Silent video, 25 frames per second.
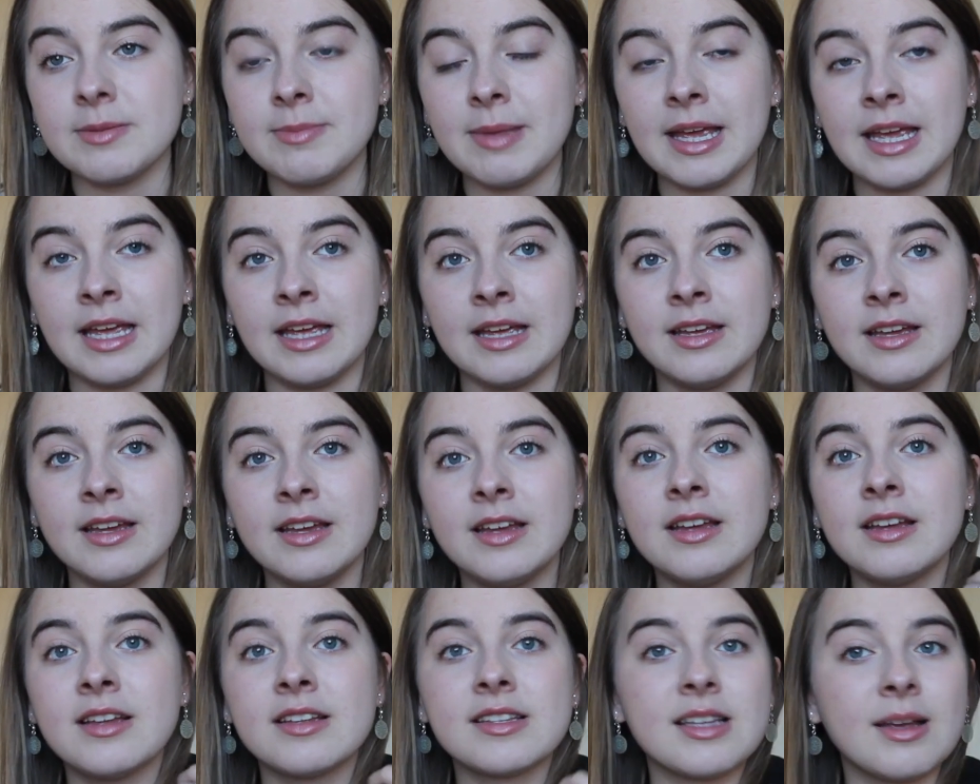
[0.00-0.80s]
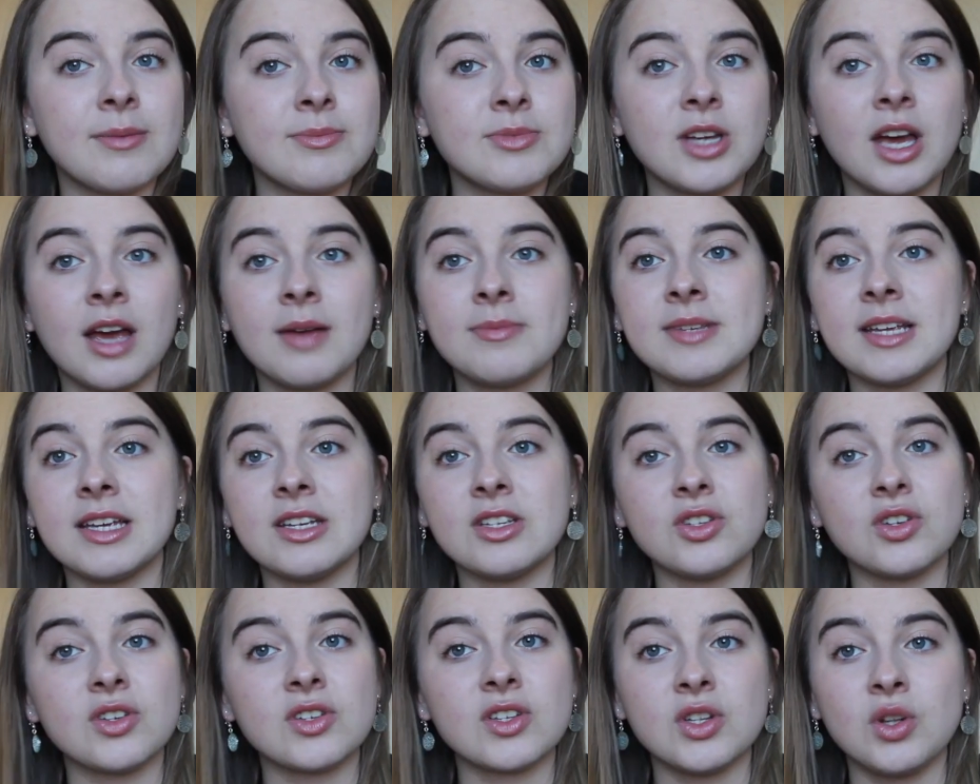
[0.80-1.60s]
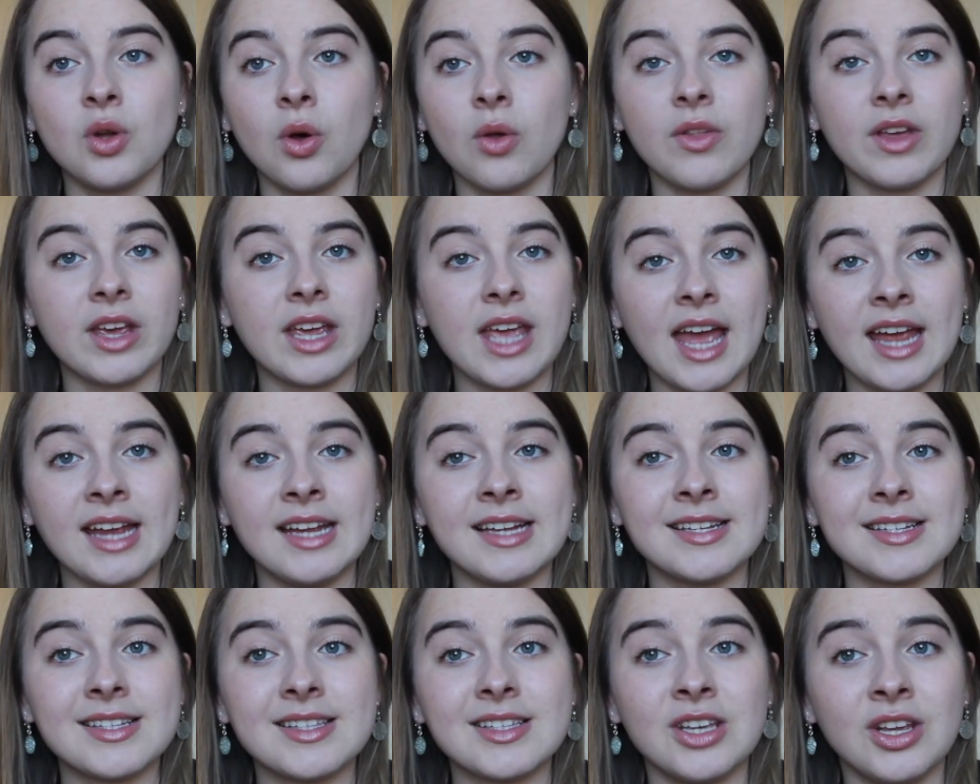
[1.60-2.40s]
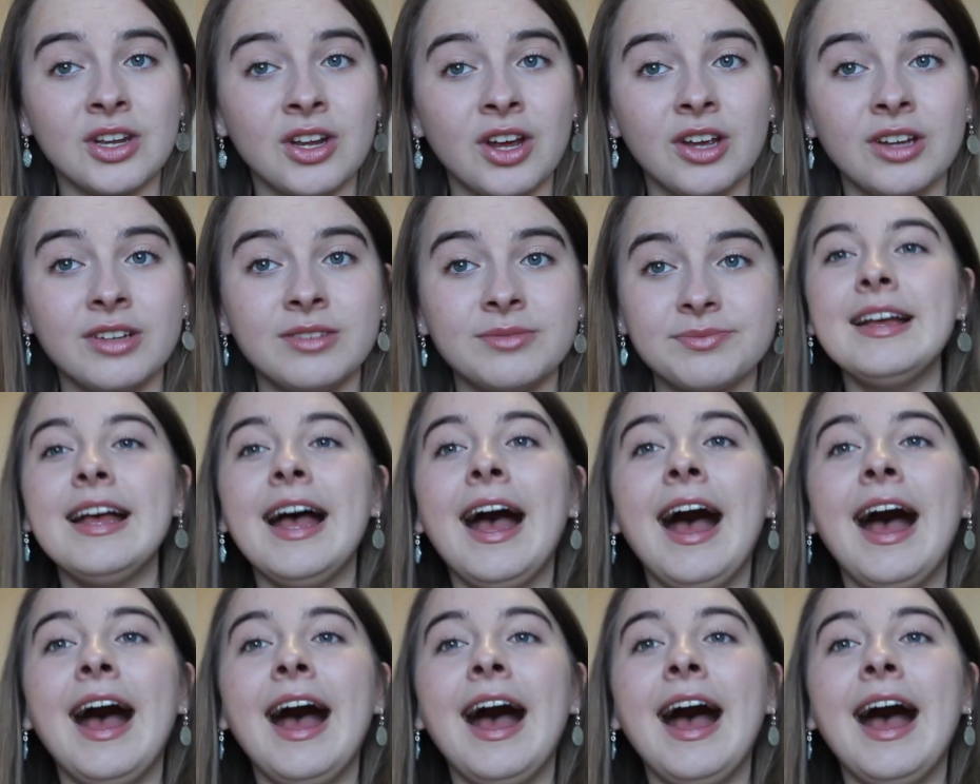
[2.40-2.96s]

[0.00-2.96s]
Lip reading: to be, sometimes it is just not the case, you know?